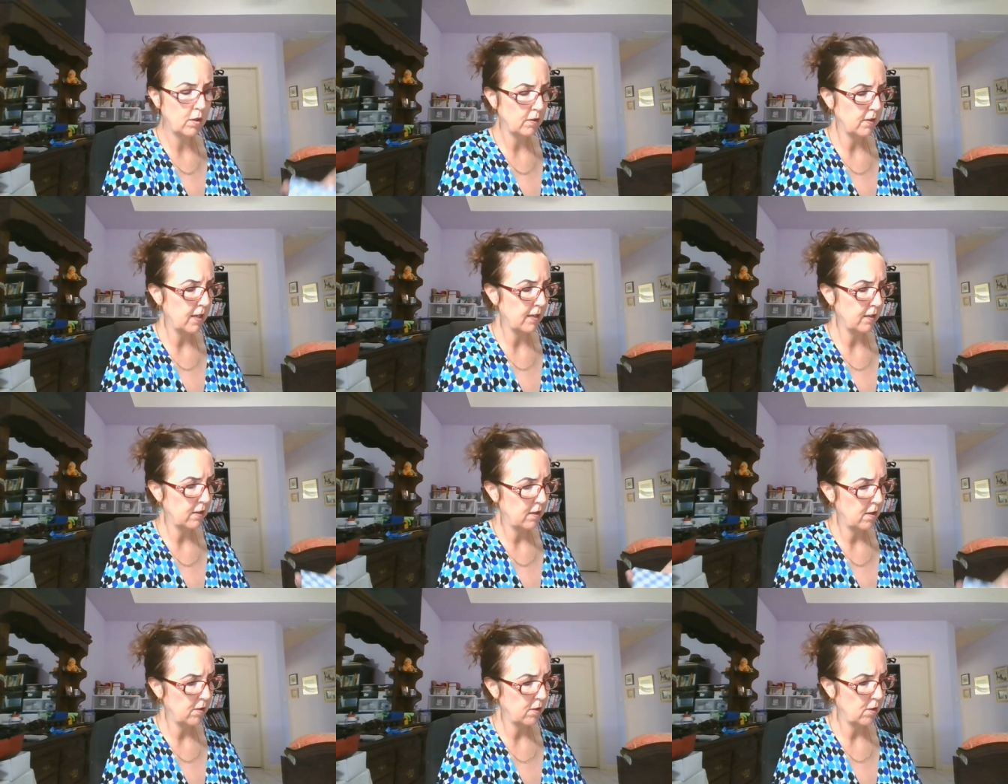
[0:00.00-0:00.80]
on that
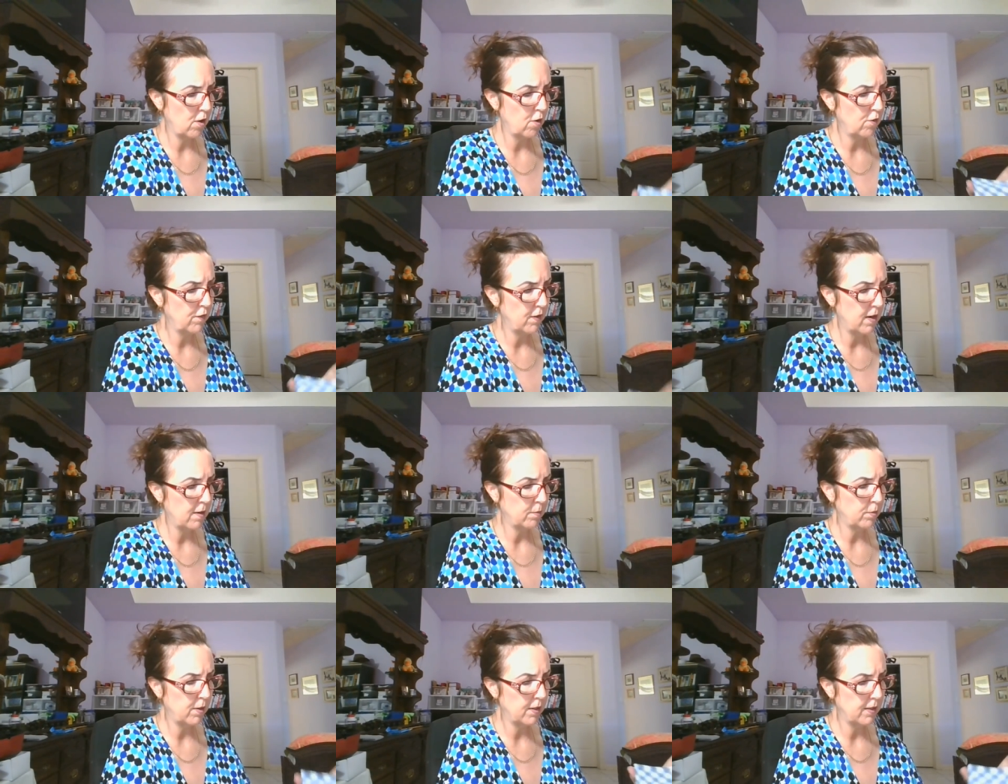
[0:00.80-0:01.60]
on the COVID
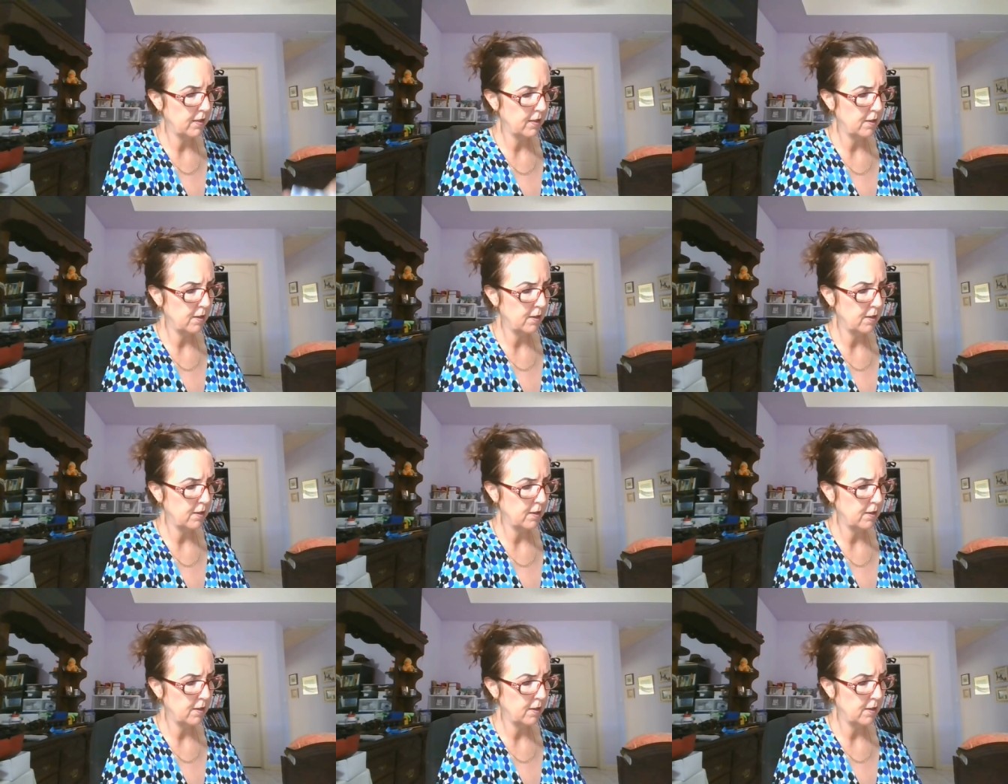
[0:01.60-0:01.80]
outbreak?